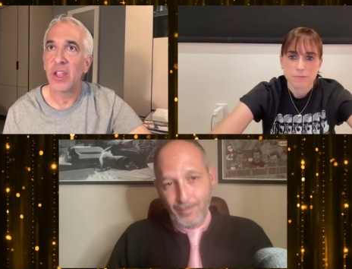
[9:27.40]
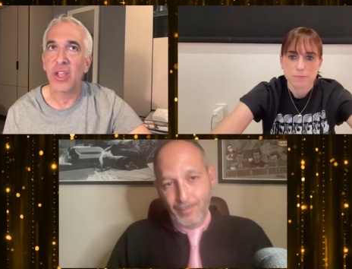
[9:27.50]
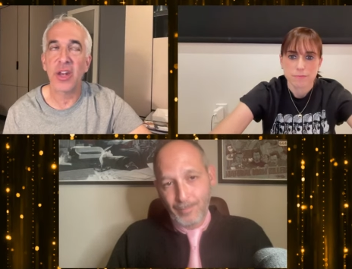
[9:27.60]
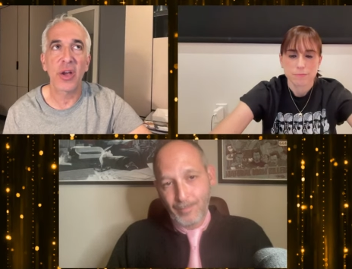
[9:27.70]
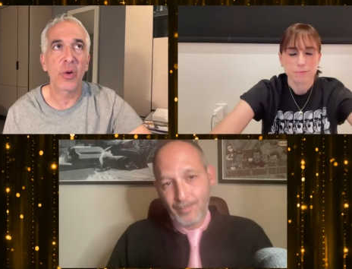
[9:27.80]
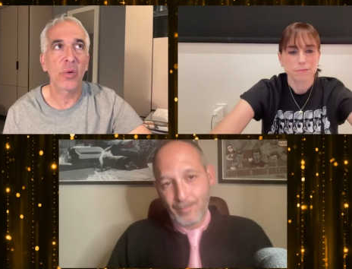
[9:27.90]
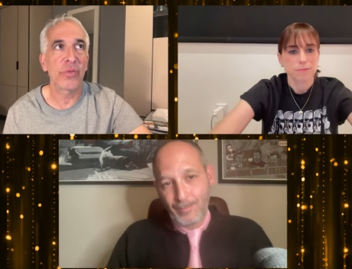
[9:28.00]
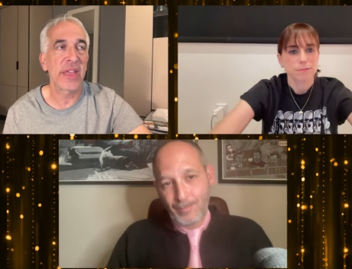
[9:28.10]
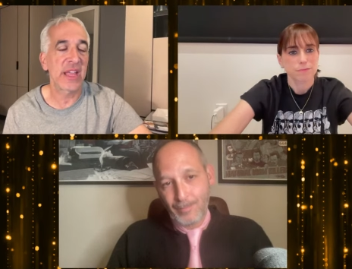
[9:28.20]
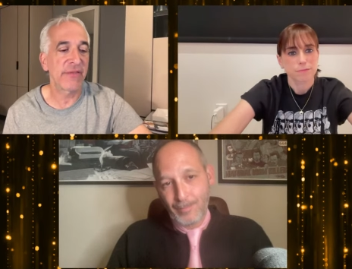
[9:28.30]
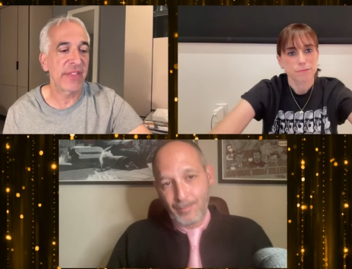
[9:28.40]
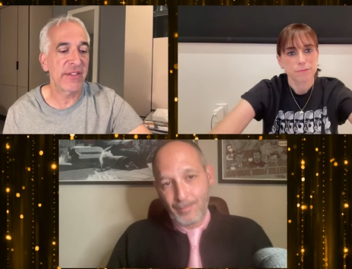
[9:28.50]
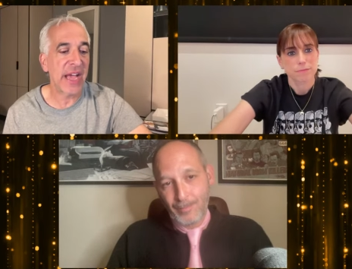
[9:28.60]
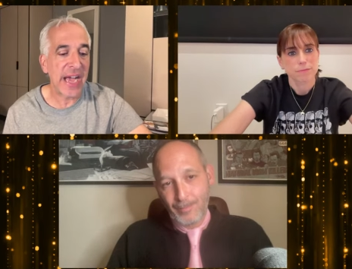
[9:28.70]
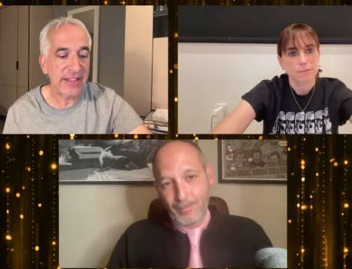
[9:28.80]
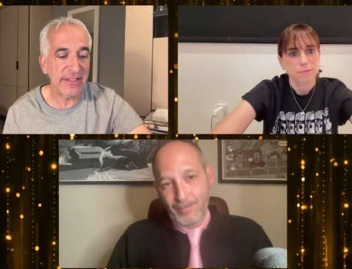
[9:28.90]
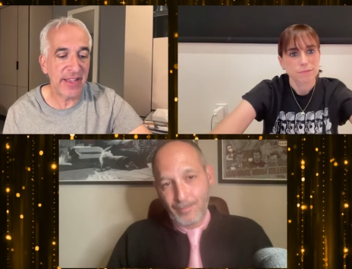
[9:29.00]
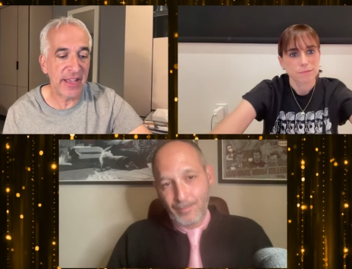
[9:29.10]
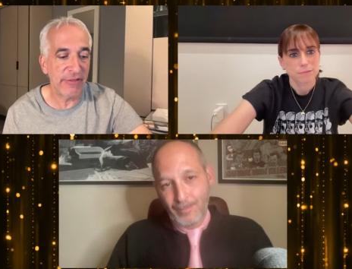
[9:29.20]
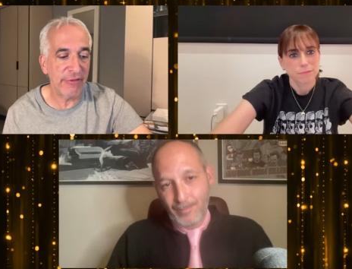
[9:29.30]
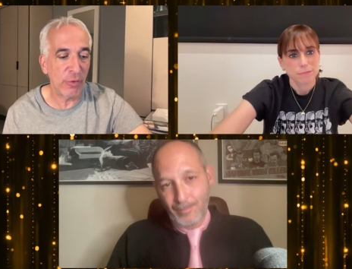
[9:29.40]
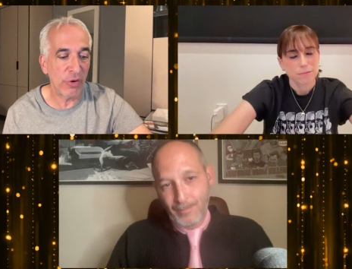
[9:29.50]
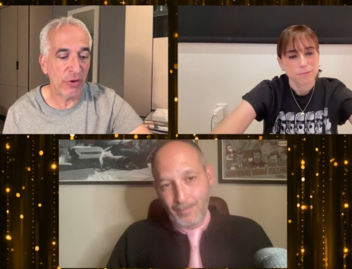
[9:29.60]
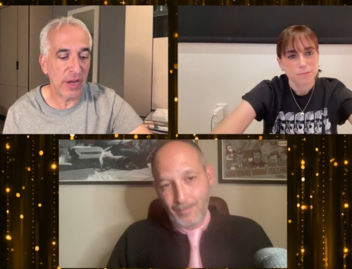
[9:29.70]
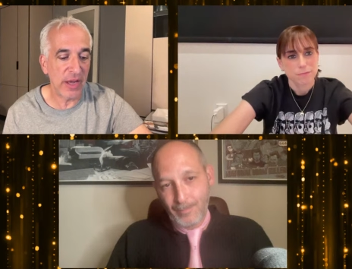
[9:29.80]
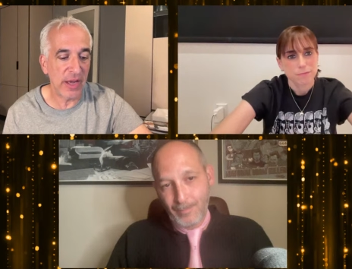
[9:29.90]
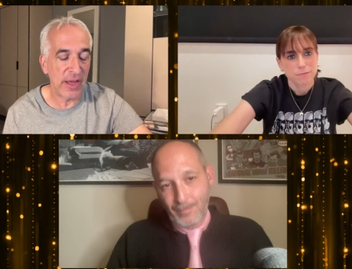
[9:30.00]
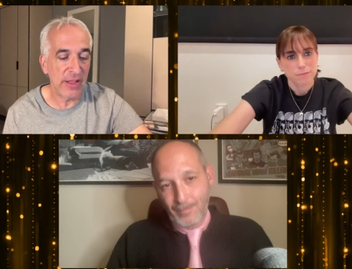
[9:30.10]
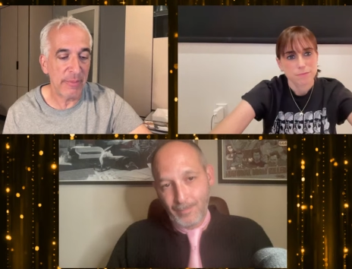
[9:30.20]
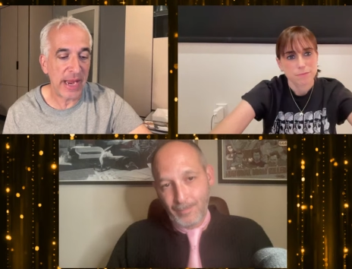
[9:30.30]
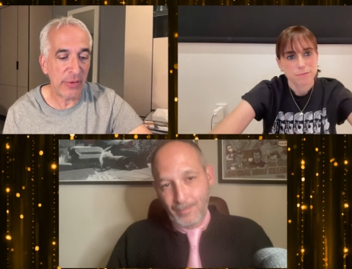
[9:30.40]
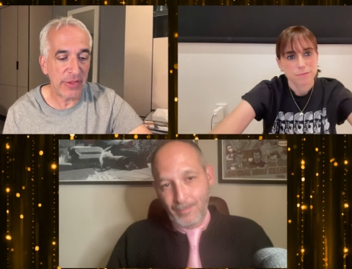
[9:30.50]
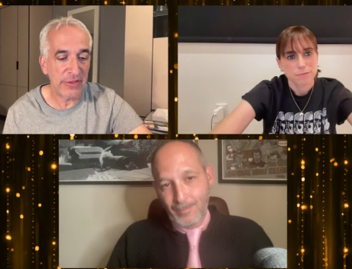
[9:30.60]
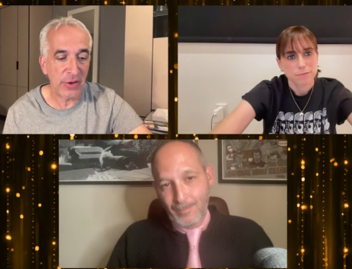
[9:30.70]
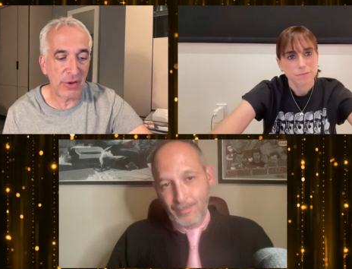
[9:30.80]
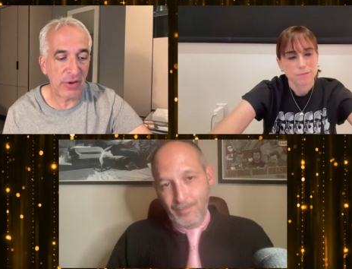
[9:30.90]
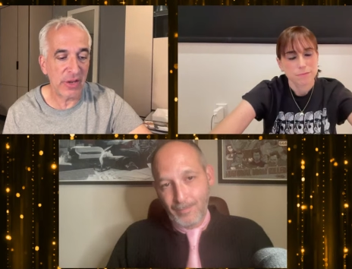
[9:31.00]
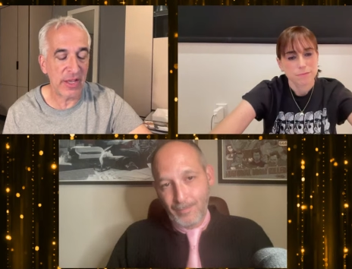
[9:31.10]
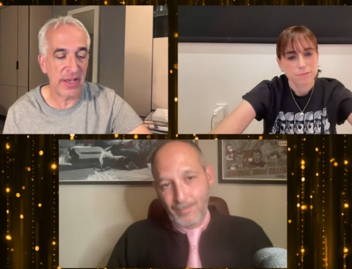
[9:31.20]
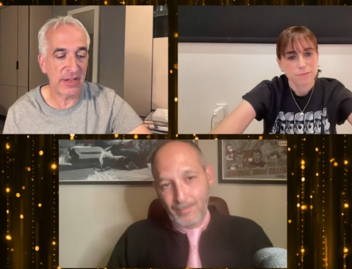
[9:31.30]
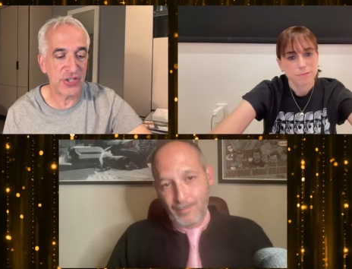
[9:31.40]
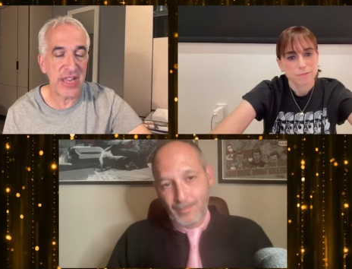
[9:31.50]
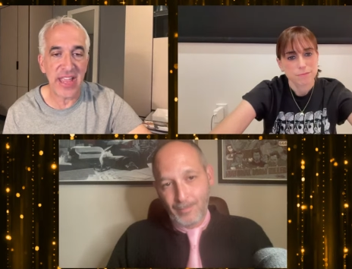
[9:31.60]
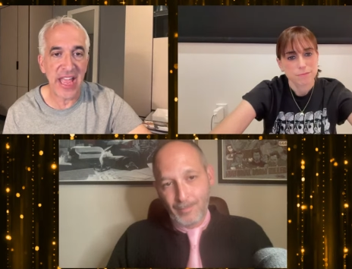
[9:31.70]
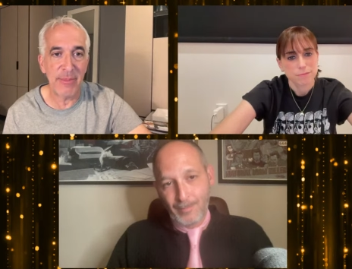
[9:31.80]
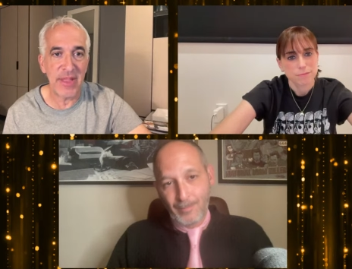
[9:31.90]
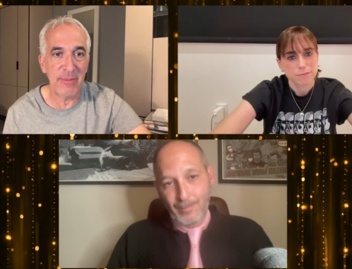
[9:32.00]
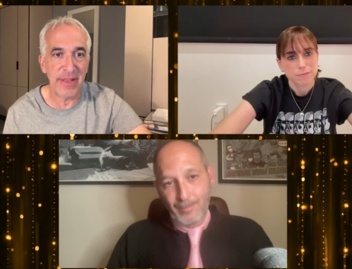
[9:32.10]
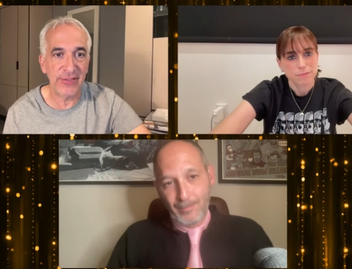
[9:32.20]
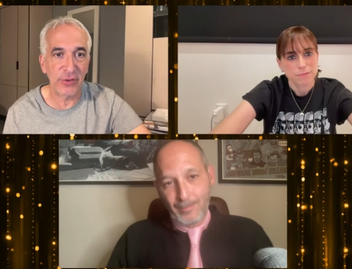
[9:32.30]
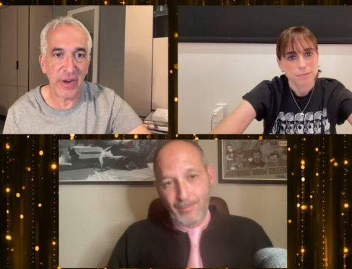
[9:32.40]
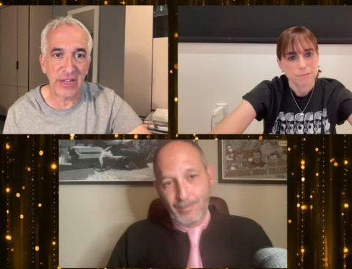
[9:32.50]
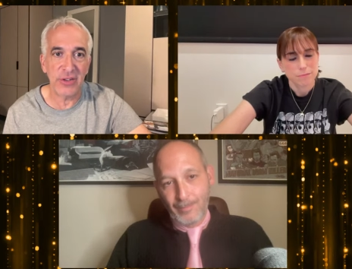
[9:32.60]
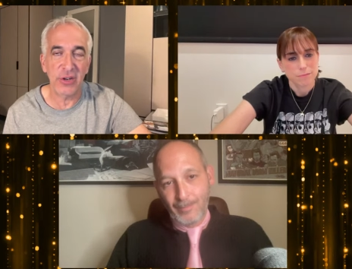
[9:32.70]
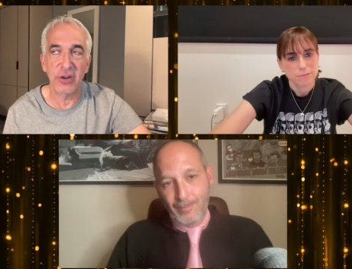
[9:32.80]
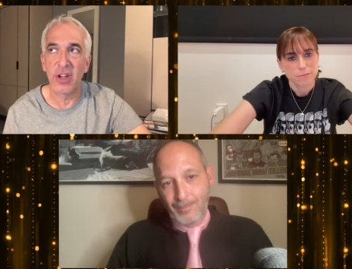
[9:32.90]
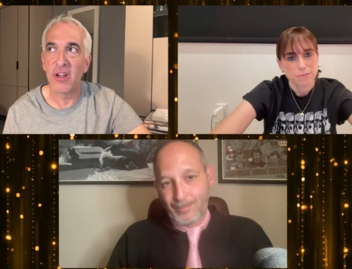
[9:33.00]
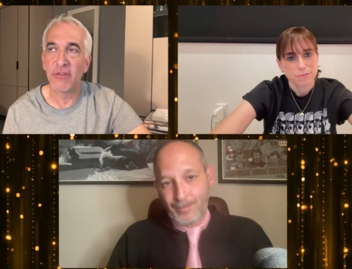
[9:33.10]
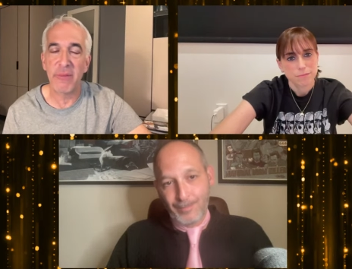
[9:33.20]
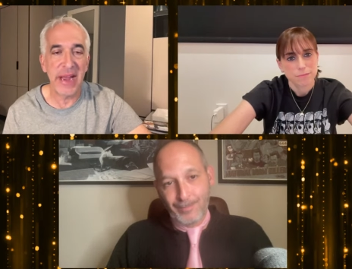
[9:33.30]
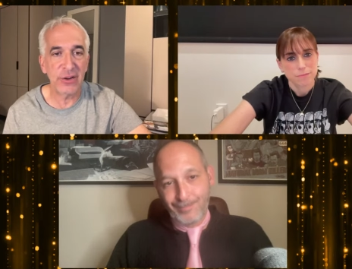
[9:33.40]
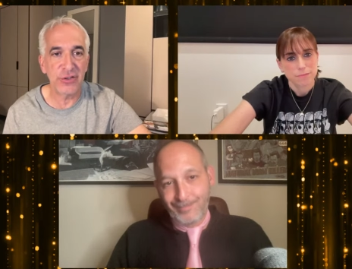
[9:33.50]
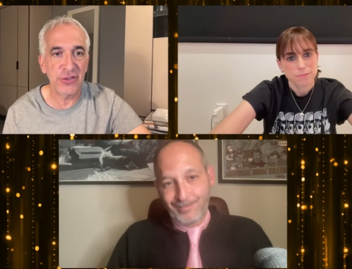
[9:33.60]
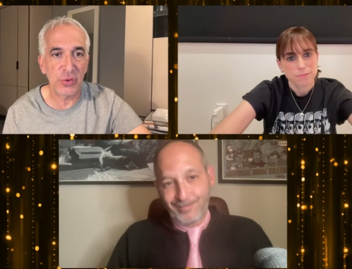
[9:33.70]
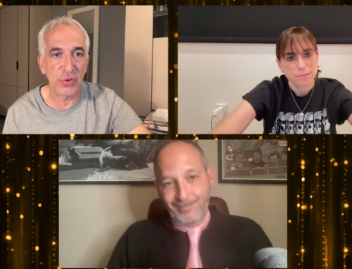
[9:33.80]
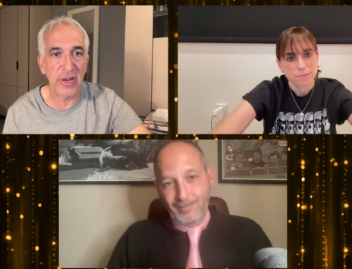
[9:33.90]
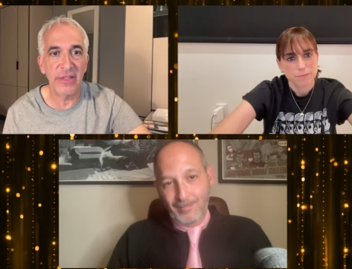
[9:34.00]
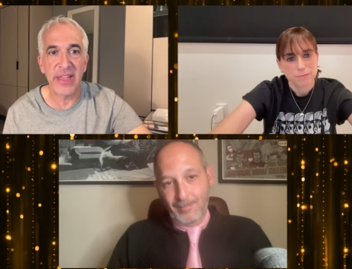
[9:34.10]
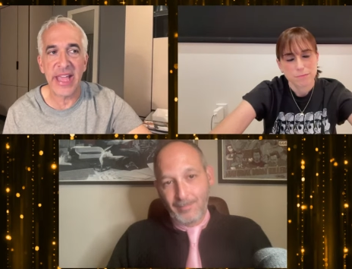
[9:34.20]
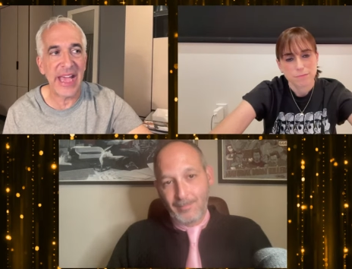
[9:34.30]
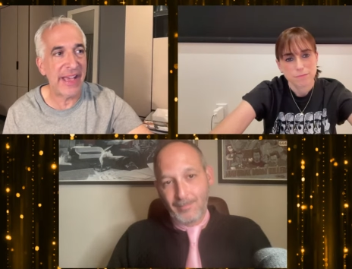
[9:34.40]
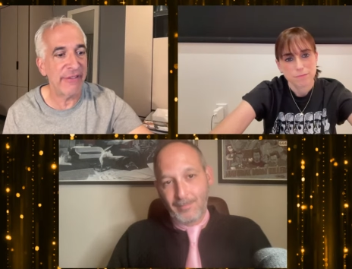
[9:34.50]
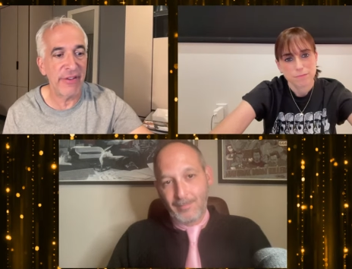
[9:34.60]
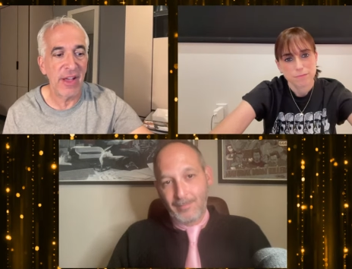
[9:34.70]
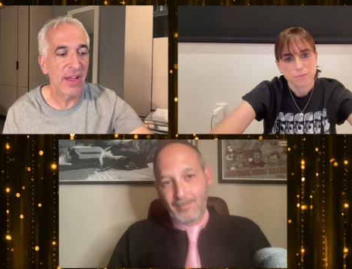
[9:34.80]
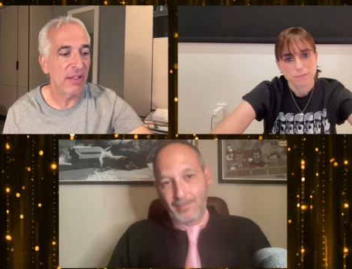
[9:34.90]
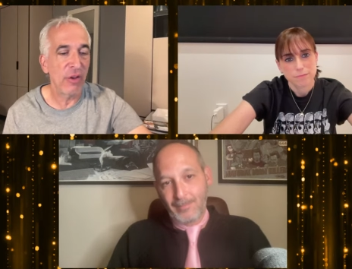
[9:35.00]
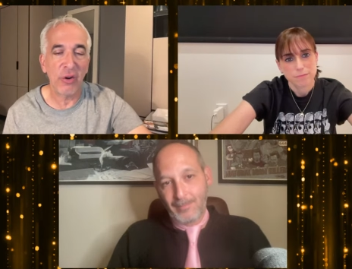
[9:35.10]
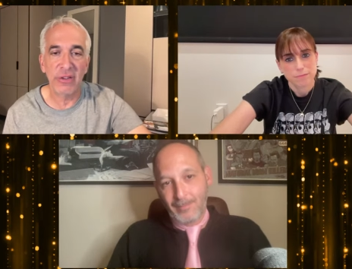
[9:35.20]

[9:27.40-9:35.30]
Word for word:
Speaker 1: you know, they got for Power of the Dog, Jane Campion, Best Director. For Marriage Story, they have Laura